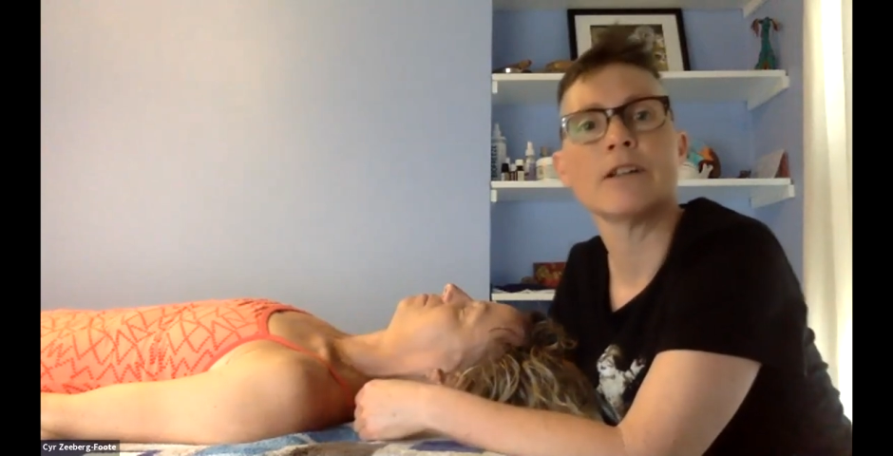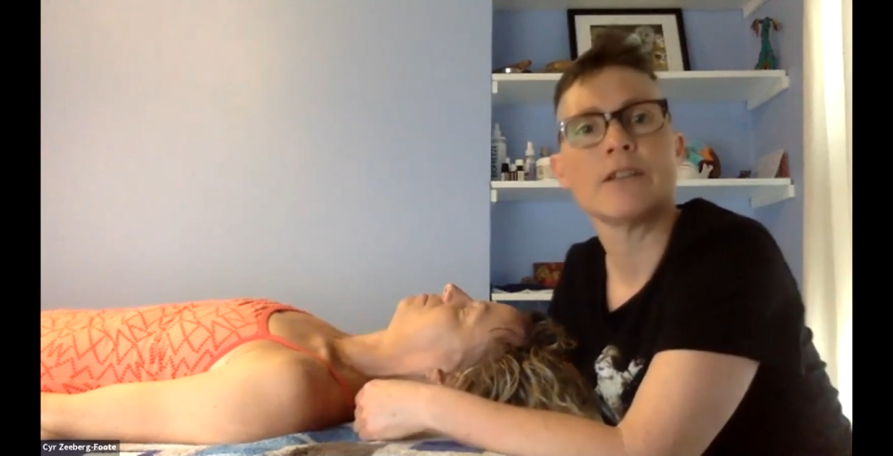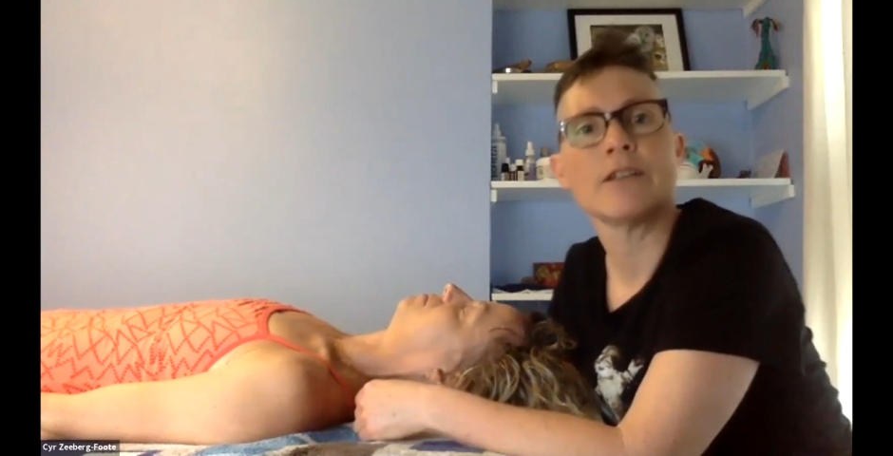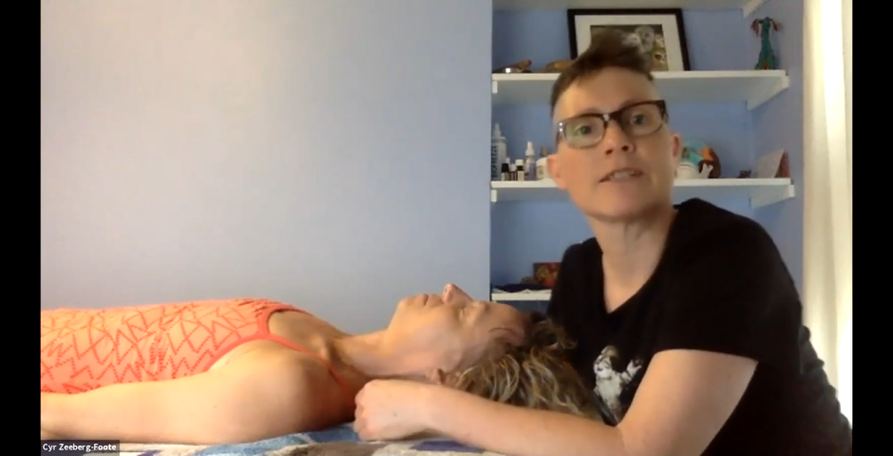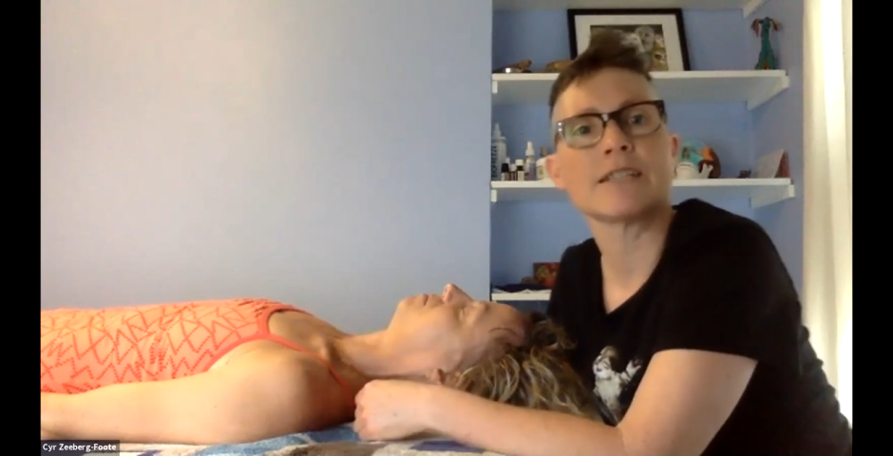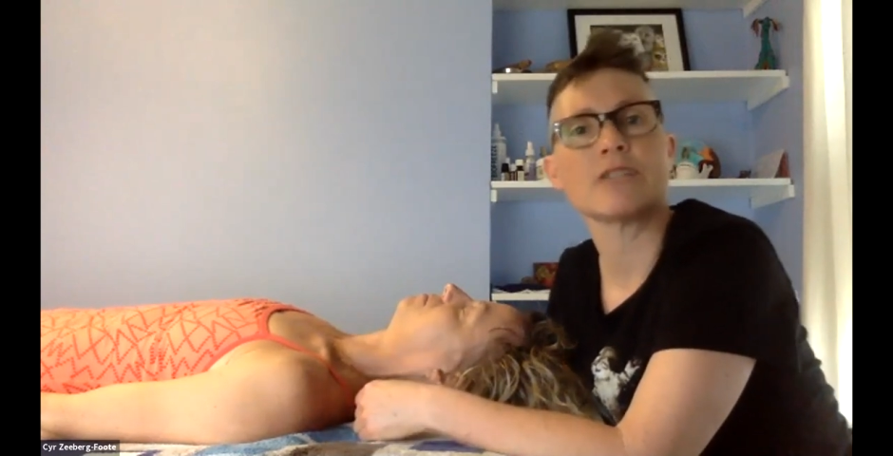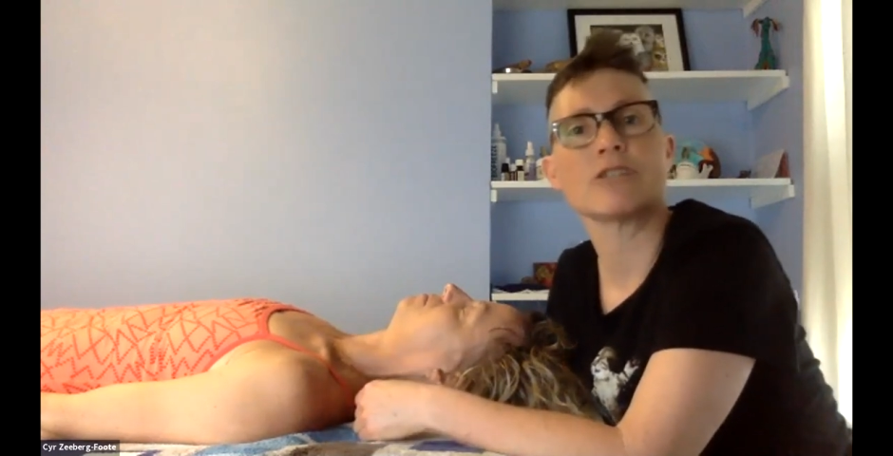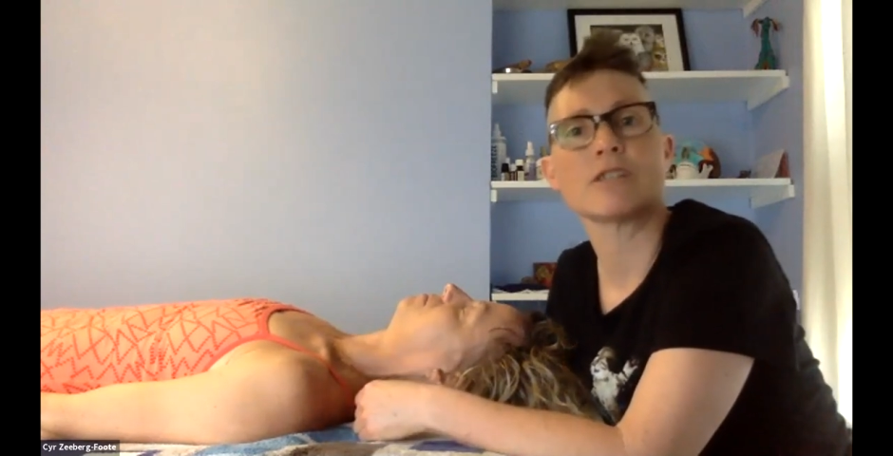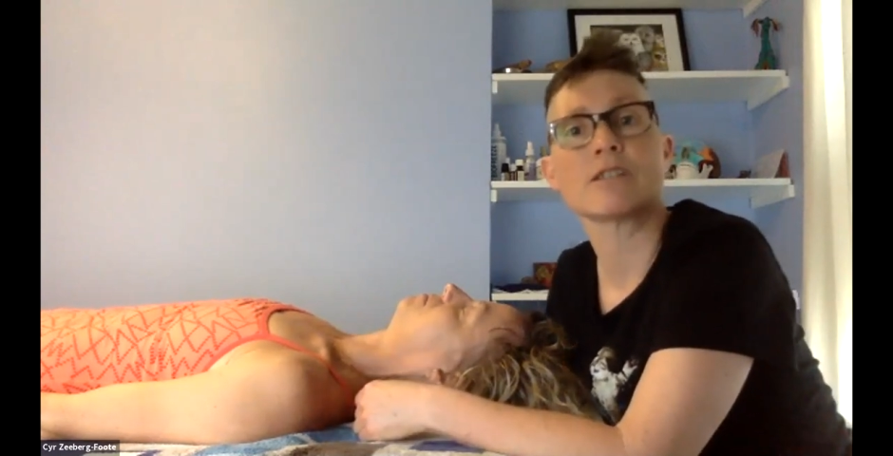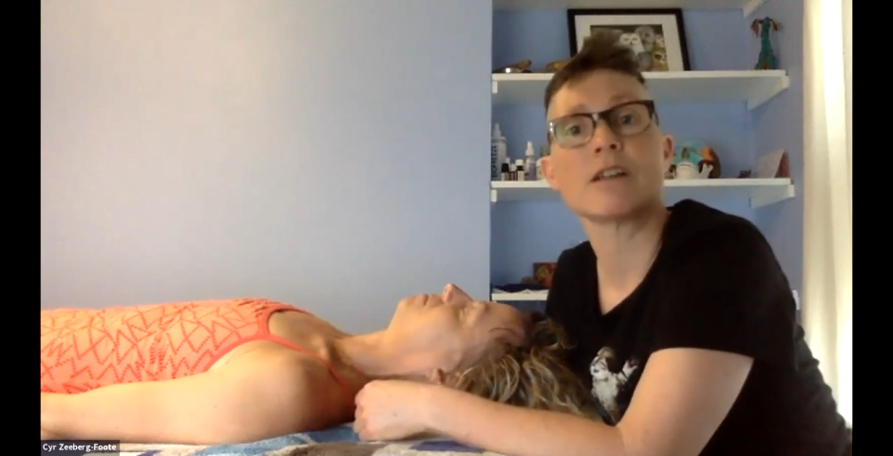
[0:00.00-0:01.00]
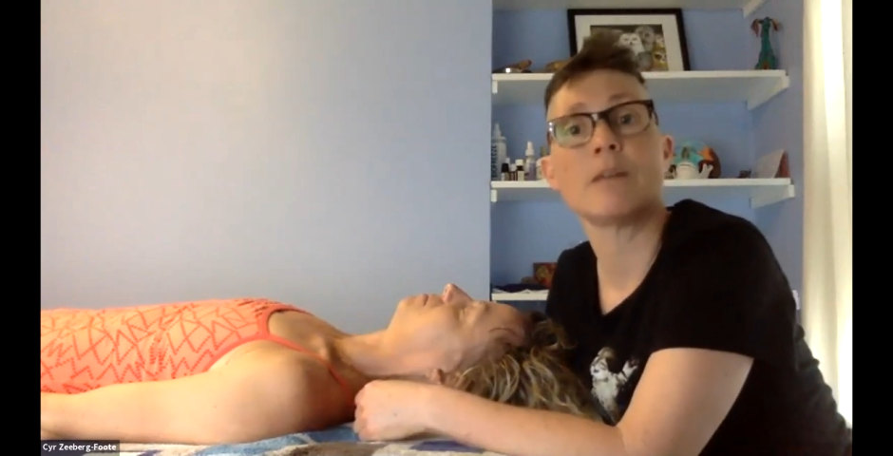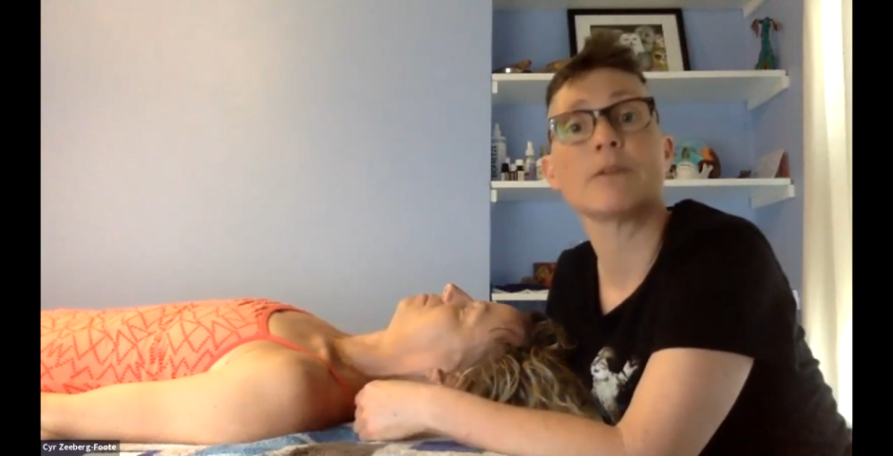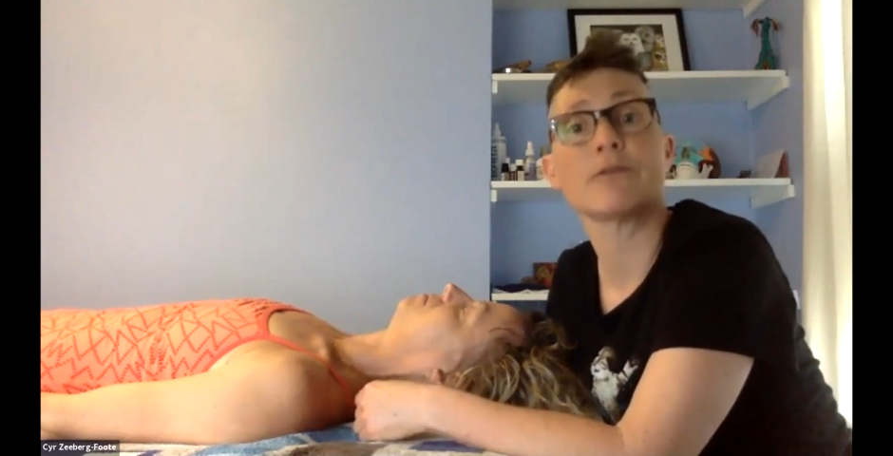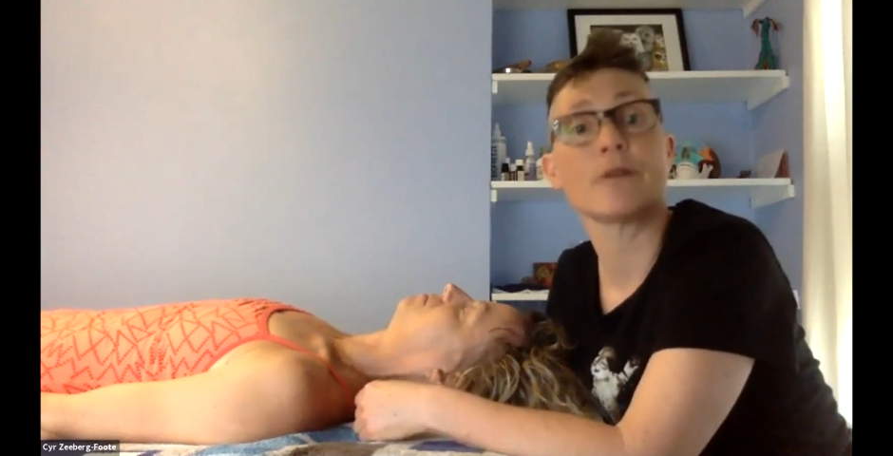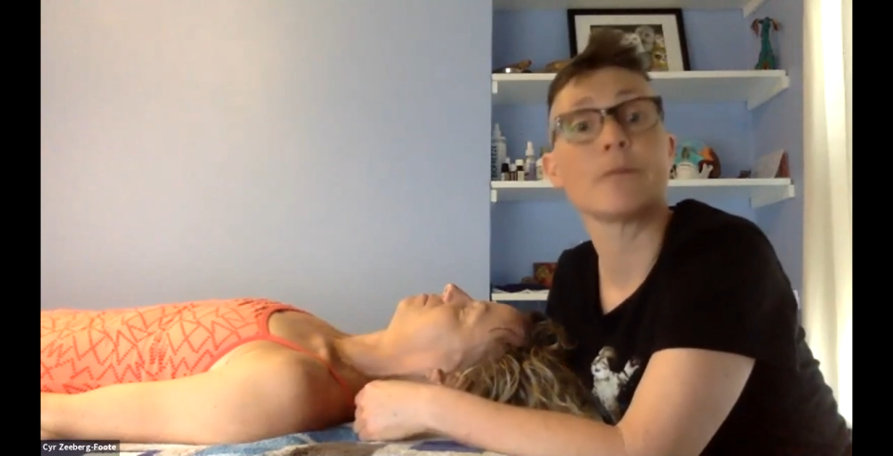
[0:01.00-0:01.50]
this tension is coming
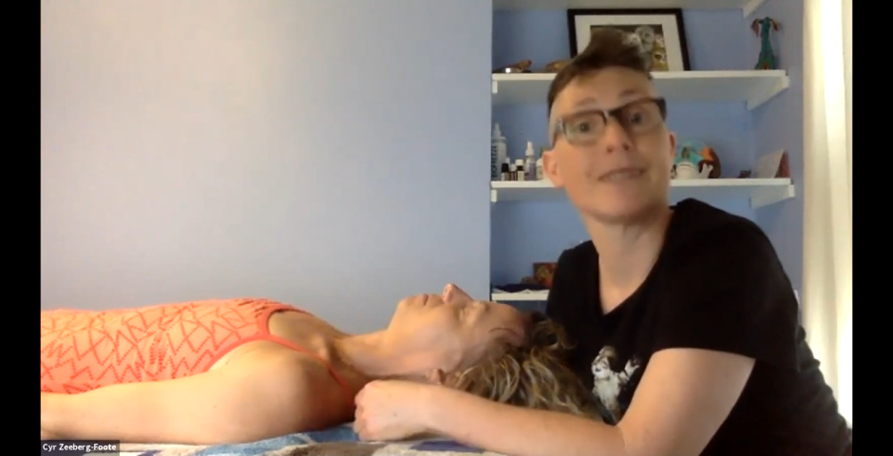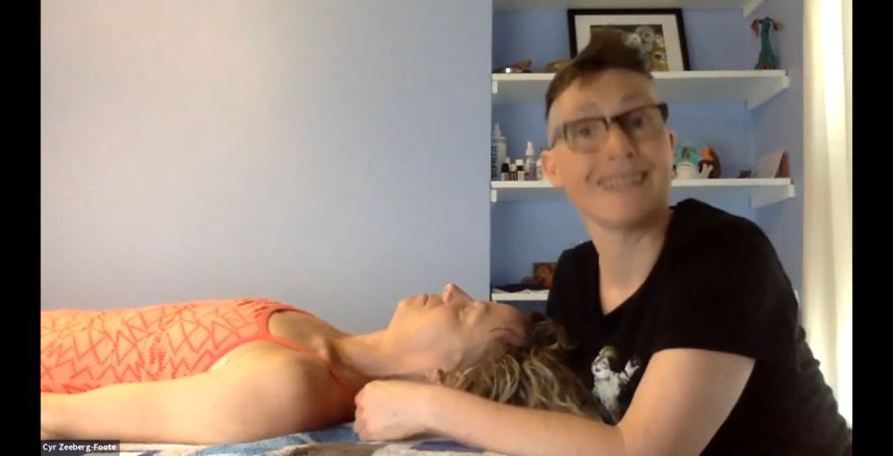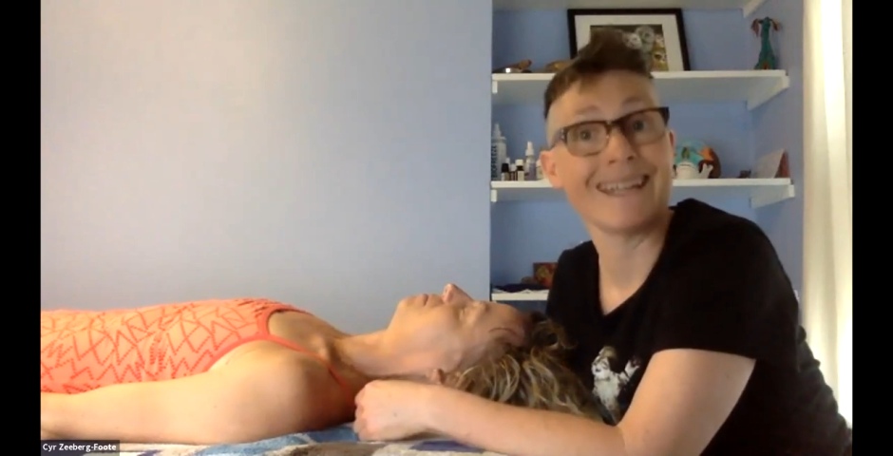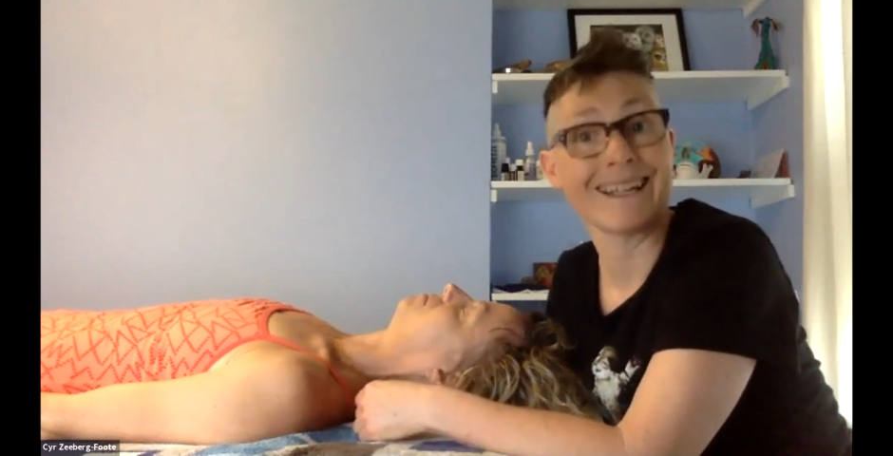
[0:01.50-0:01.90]
from the neck,